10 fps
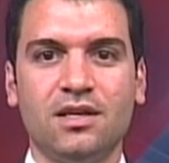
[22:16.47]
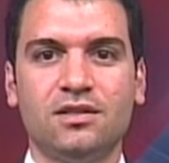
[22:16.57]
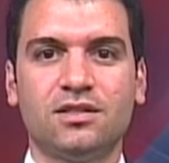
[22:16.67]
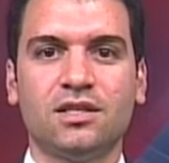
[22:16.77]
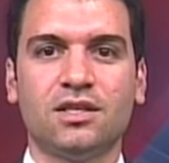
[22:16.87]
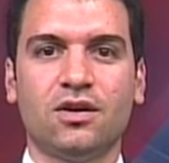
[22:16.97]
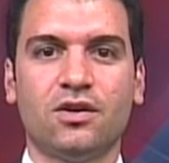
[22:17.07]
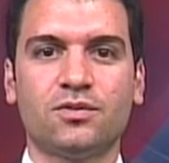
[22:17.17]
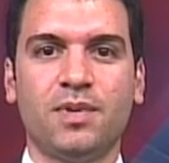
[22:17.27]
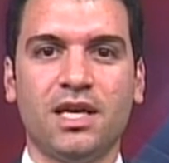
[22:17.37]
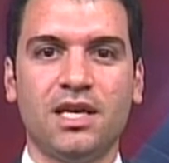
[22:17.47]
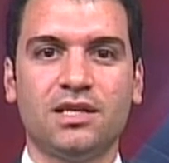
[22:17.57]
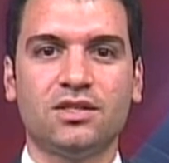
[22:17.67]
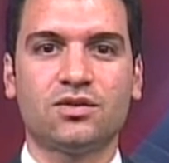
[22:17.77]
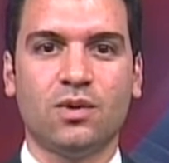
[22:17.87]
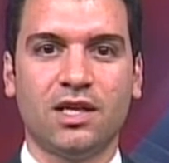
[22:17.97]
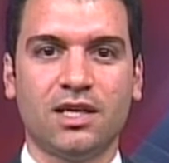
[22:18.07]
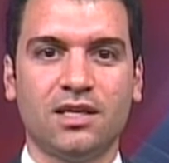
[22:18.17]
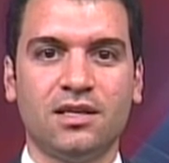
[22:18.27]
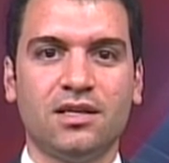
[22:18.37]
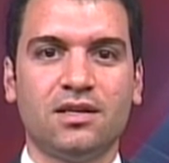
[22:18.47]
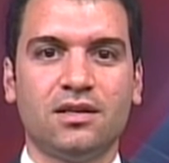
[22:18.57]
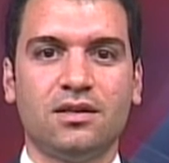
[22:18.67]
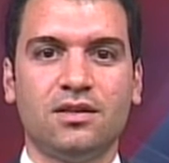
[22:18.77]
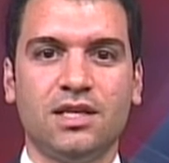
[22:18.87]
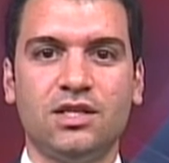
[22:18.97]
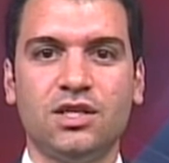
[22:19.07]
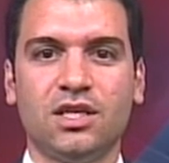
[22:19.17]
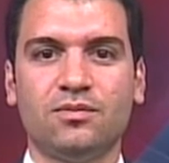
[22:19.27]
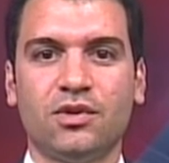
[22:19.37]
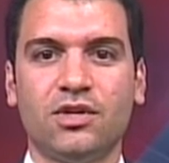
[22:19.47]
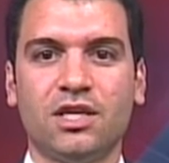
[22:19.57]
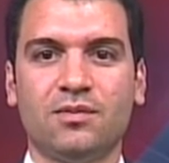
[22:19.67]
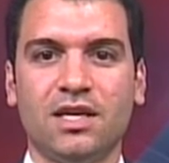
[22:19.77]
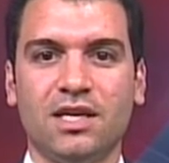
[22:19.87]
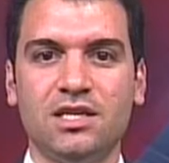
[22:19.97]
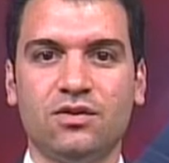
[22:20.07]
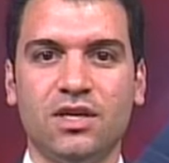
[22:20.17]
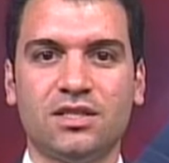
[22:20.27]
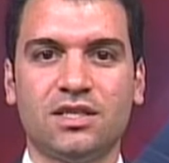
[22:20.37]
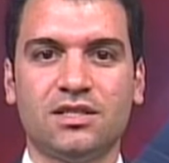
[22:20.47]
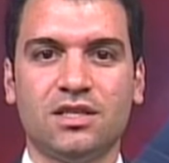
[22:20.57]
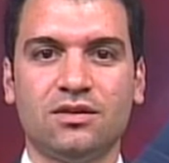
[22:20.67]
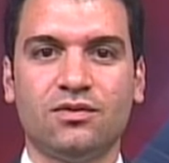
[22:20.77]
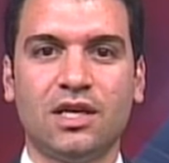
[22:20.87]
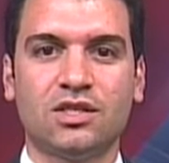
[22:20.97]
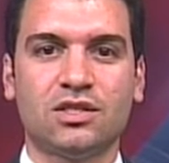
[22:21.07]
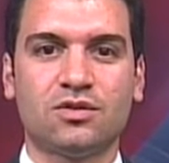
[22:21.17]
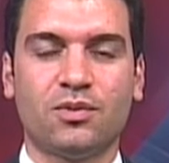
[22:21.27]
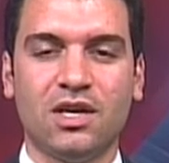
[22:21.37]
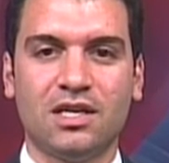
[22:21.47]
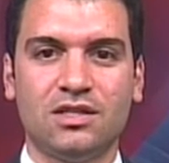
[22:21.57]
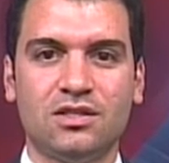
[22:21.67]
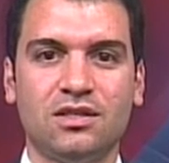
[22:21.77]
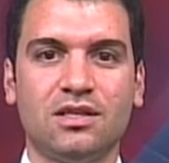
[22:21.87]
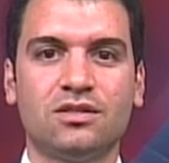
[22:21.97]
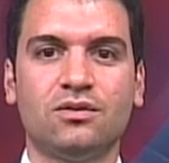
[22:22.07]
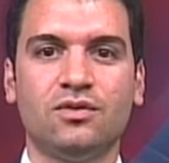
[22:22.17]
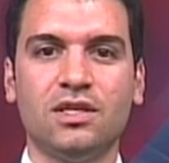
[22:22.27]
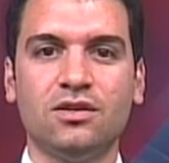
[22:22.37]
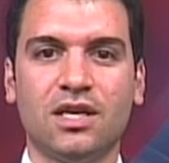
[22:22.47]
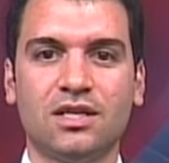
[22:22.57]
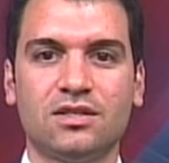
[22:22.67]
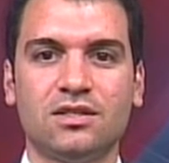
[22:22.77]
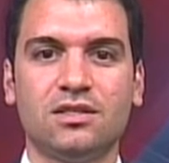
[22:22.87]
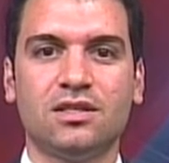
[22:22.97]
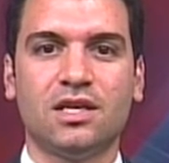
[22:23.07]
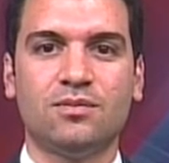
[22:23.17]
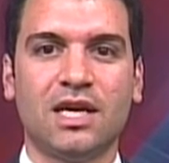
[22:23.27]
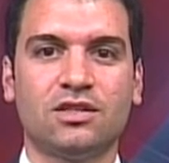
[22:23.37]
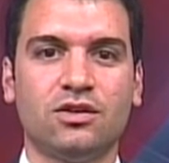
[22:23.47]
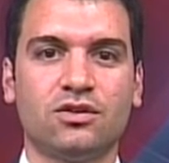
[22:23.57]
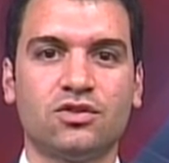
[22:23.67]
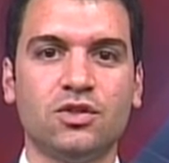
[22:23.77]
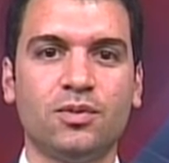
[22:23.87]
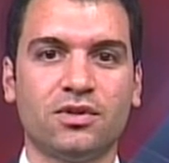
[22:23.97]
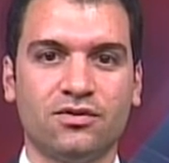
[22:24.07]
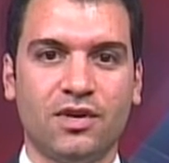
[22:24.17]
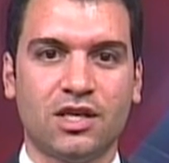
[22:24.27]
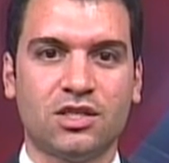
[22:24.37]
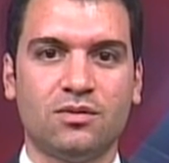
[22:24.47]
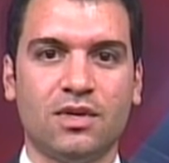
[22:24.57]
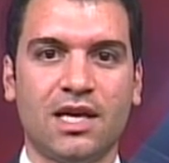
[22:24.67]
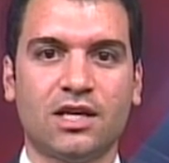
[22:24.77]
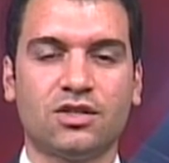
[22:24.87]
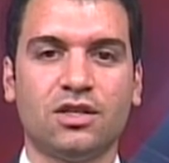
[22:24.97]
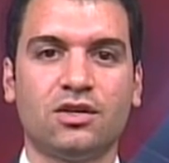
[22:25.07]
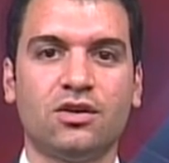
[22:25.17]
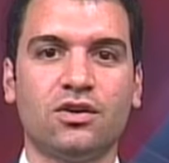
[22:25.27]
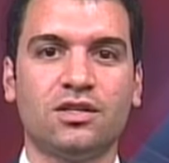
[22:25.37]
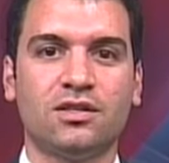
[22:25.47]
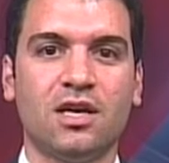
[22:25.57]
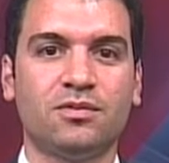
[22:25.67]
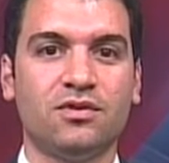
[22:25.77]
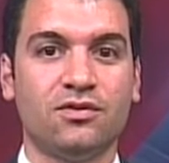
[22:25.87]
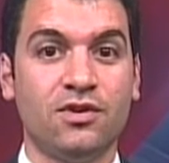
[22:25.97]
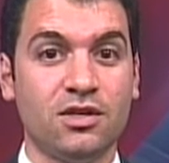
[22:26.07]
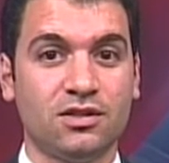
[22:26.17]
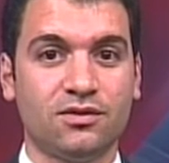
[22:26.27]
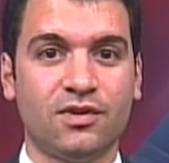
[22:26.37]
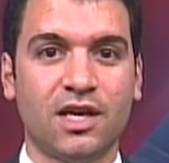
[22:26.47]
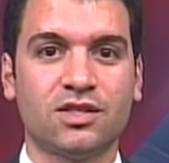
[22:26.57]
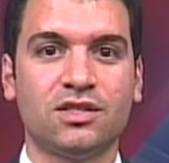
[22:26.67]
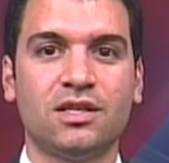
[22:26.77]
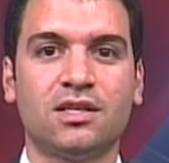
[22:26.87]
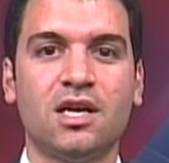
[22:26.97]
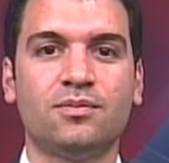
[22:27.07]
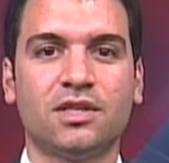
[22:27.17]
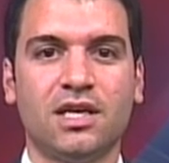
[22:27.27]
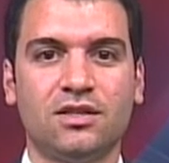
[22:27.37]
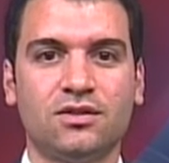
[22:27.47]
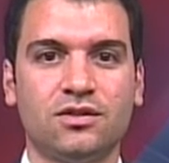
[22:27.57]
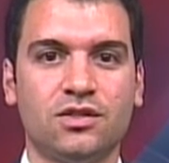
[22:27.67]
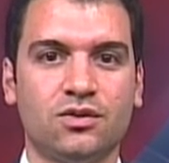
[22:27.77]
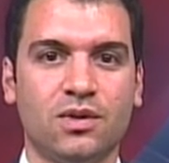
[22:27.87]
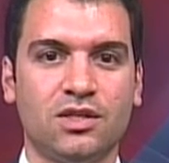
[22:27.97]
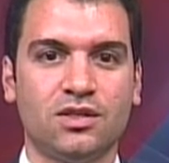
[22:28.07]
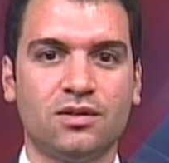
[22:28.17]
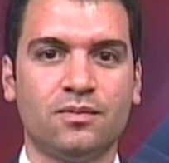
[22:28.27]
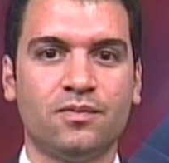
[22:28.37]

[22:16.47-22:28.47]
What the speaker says: This can cause pain and swelling. The itching and burning may increase as the infection spreads. In severe cases, a bacterial superinfection may actually occur on top of the fungal infection and complicates the situation.